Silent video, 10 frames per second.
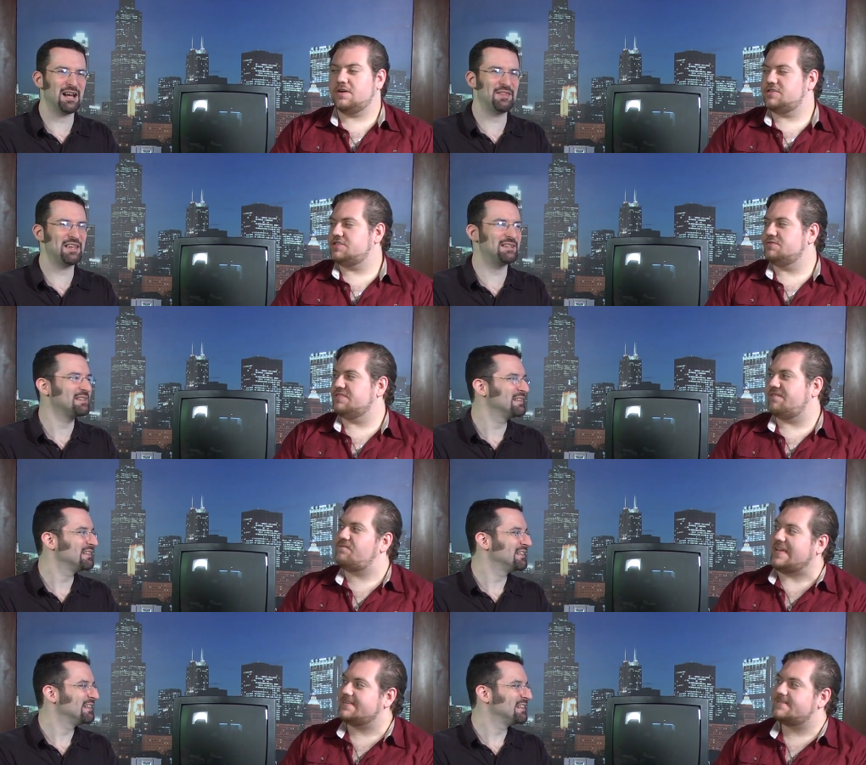Speaker 1: just punches I think you in the
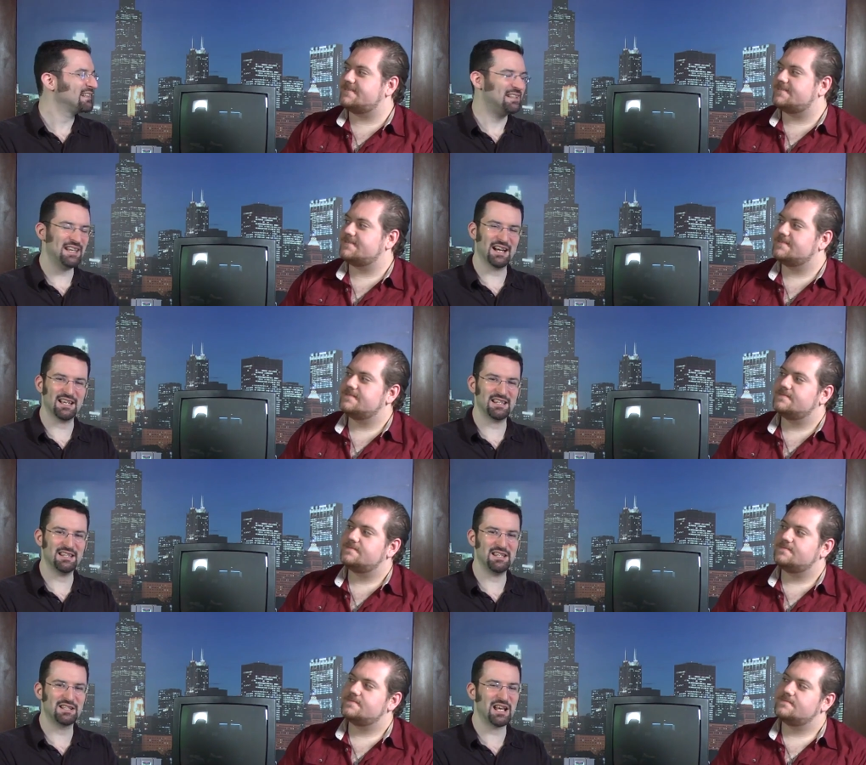face. Yeah,
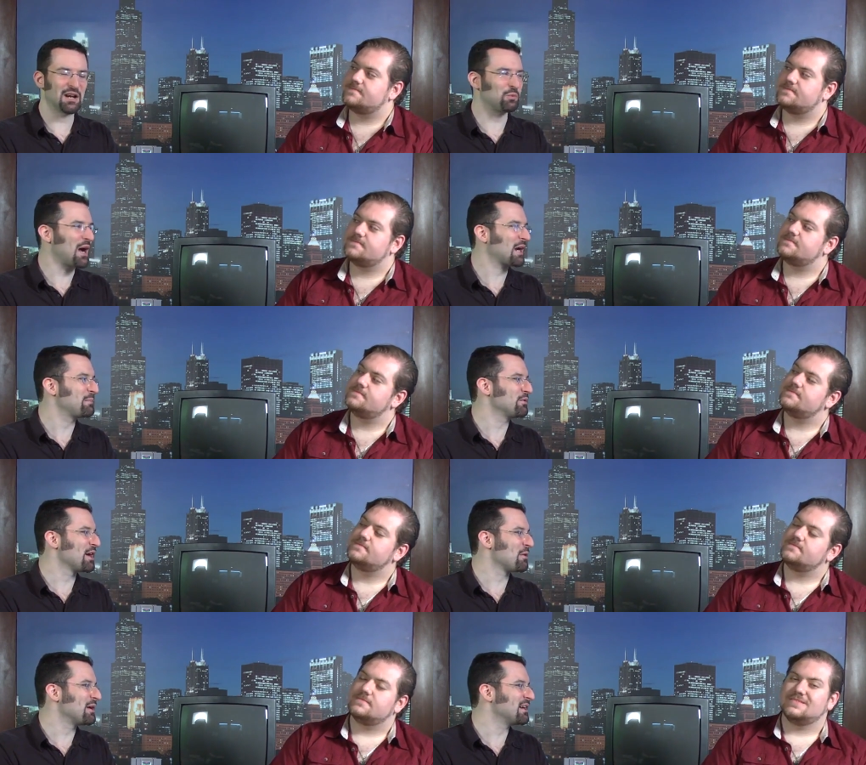he kind of rocked me
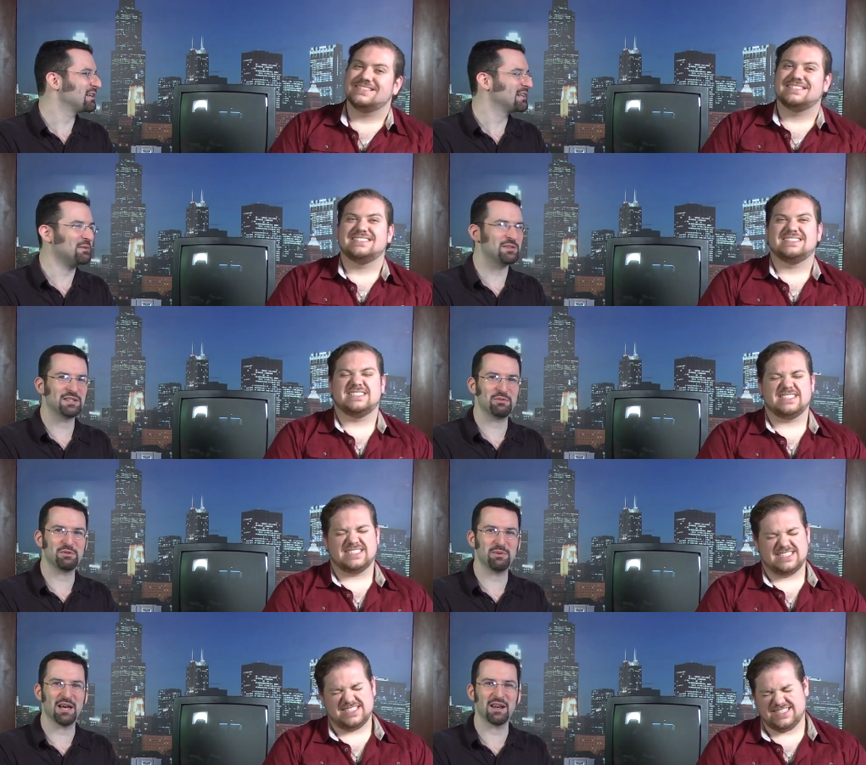right away. It was it was
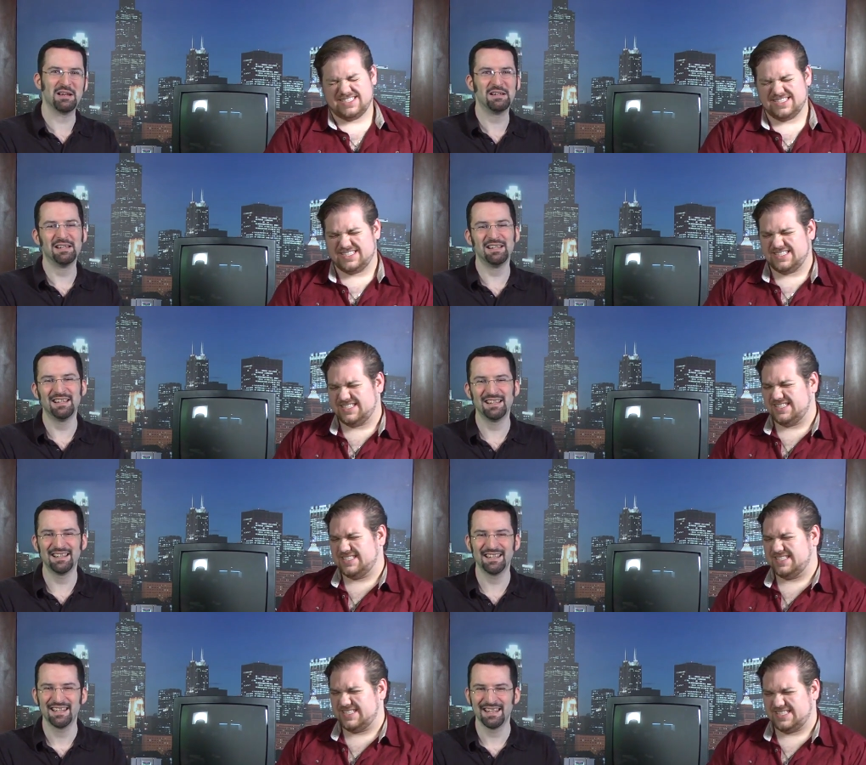bad.
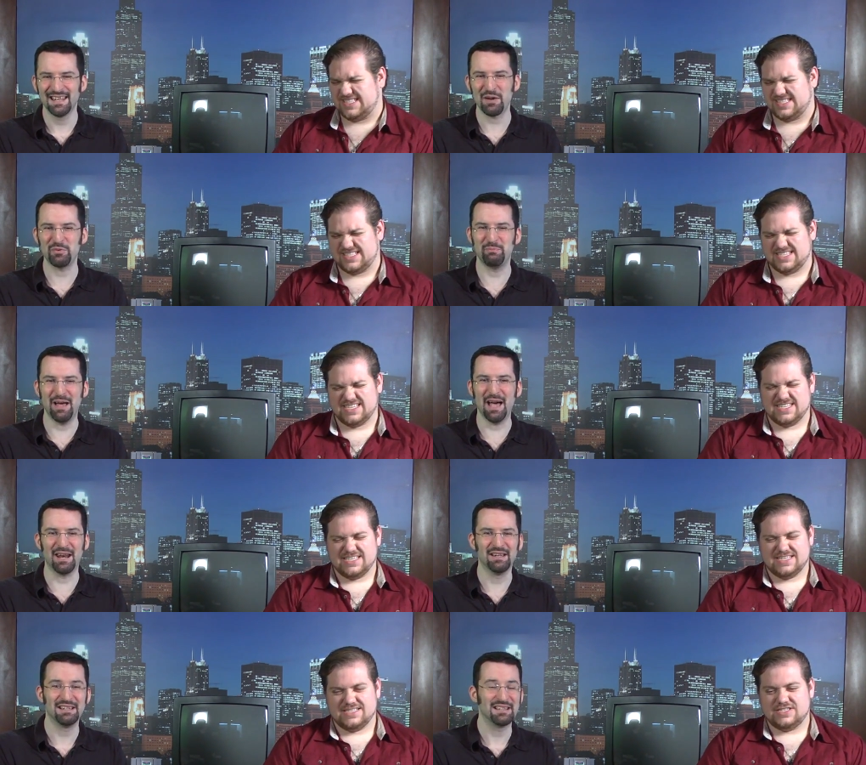It was bad.
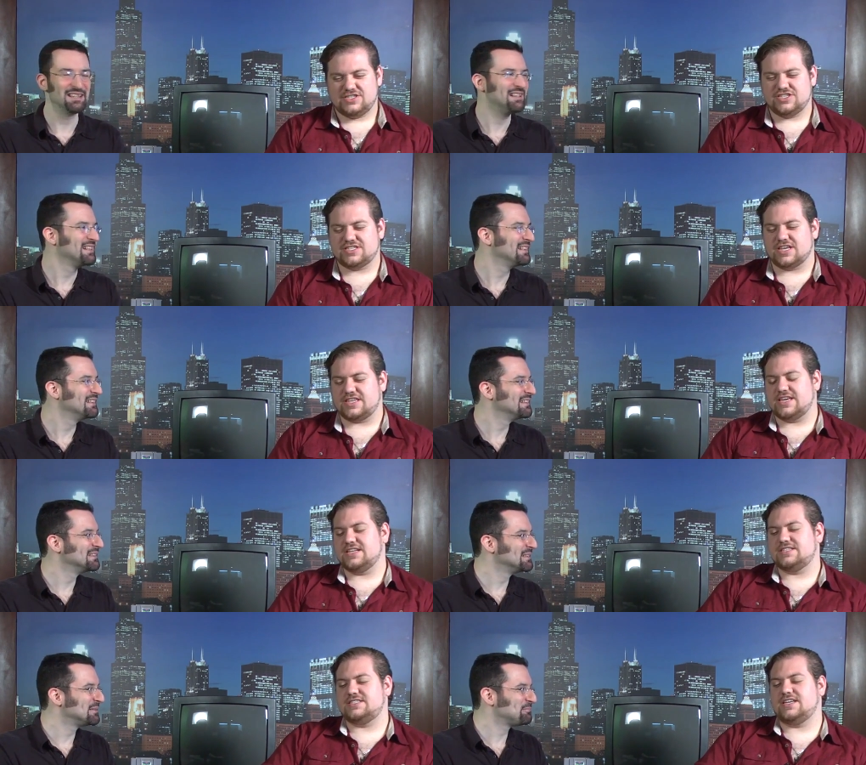
Speaker 2: It's just like
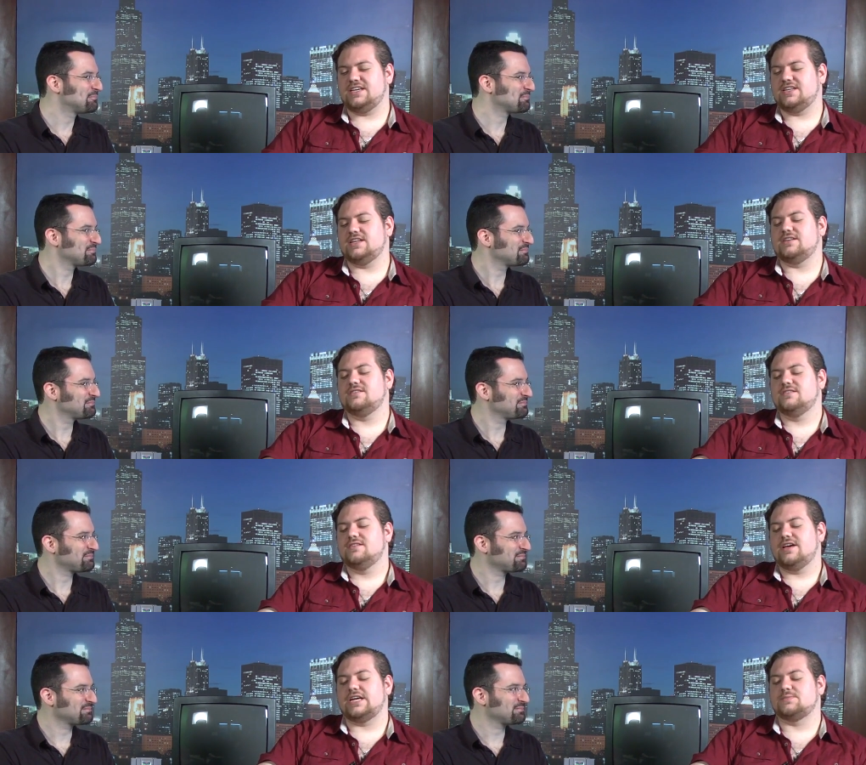that scene in
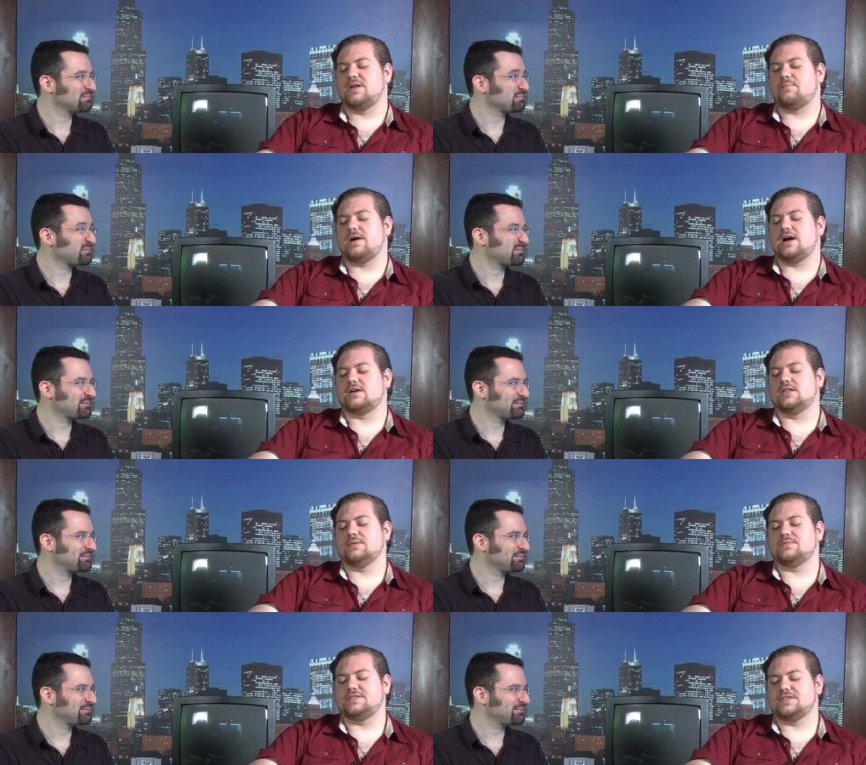X Men
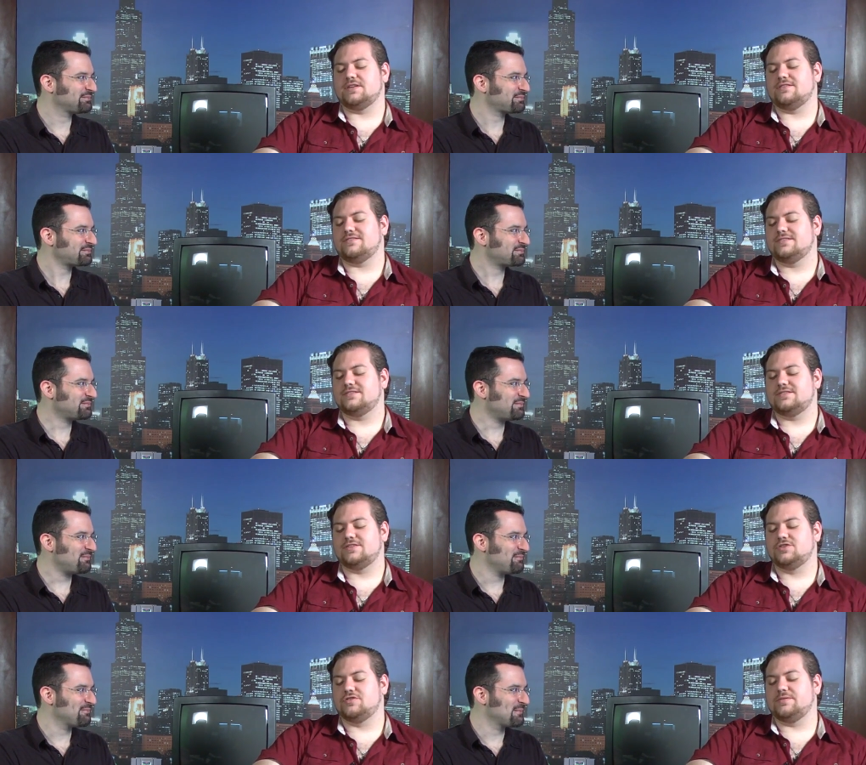Apocalypse and
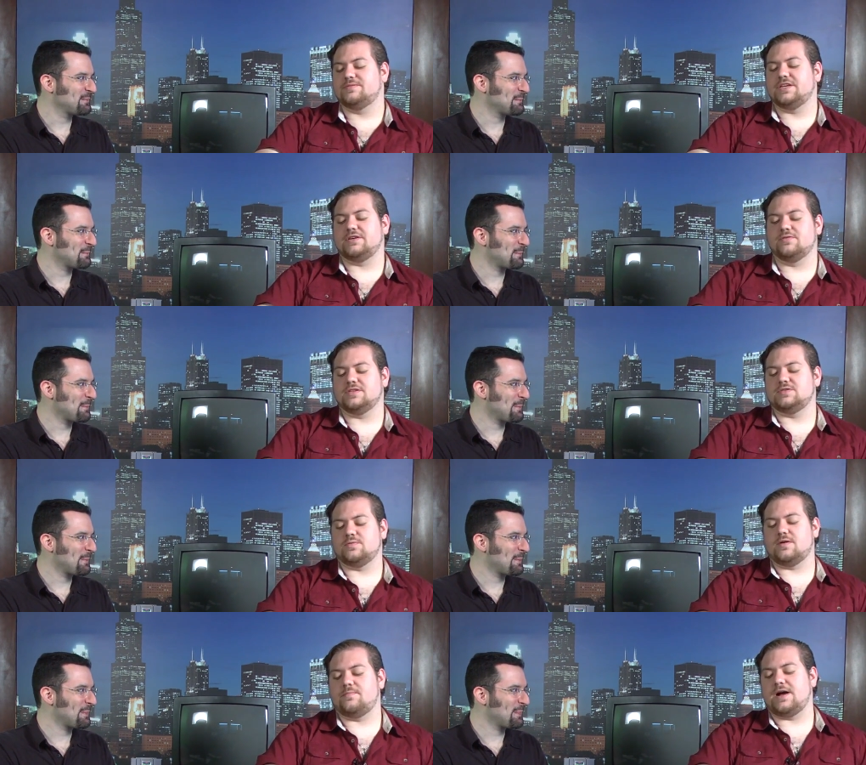the dream sequence
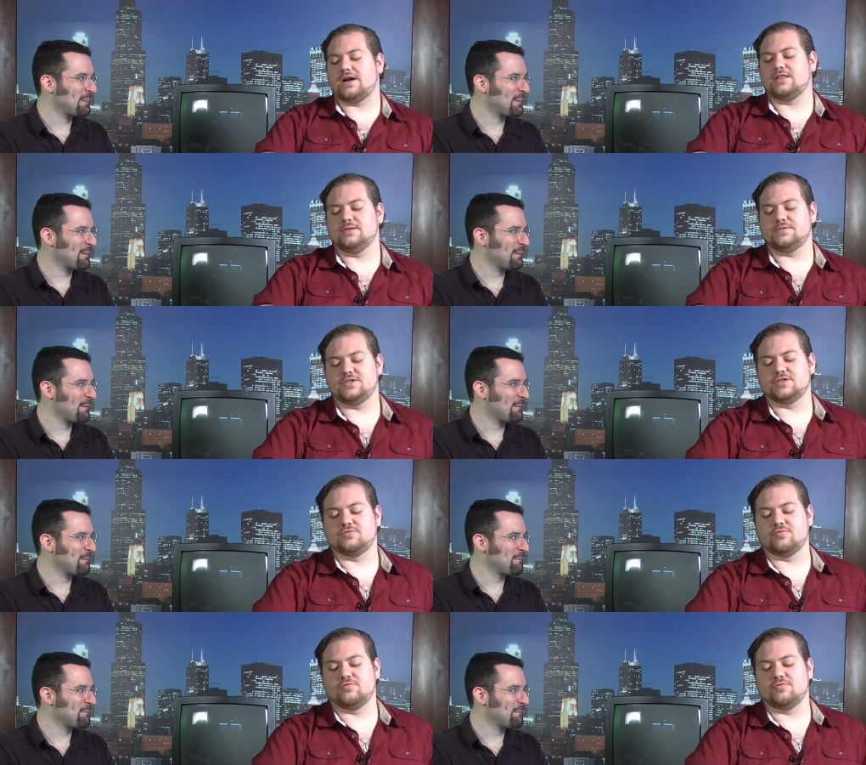where Apocalypse just